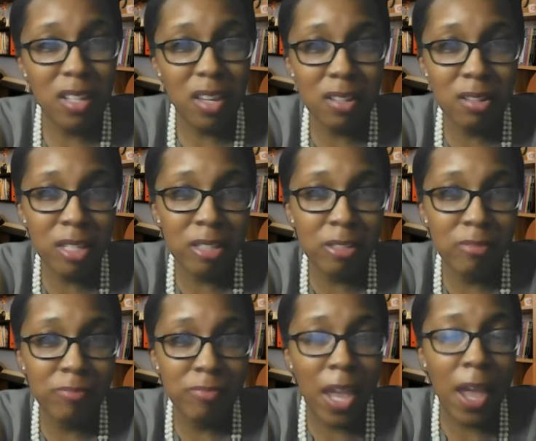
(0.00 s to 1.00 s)

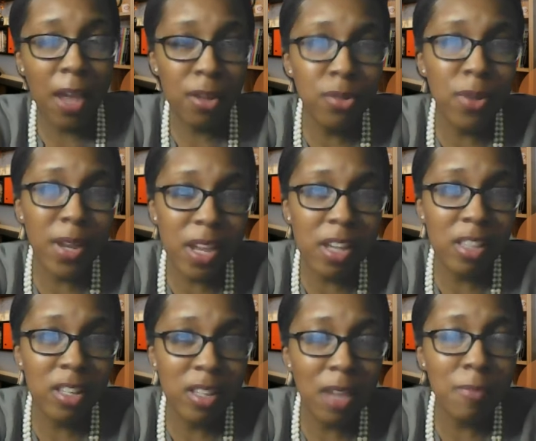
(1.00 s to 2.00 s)
LL, how do I
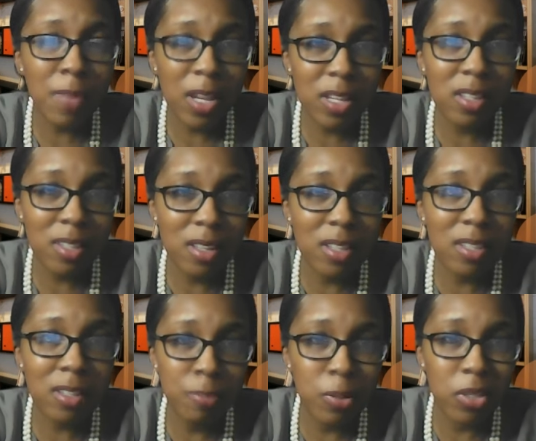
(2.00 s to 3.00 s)
allocate my
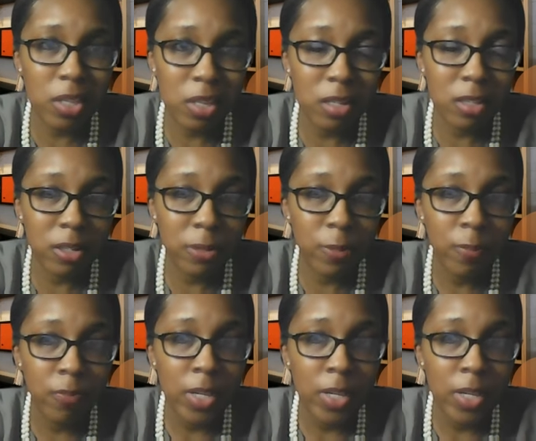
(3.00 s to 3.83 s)
assets in particular?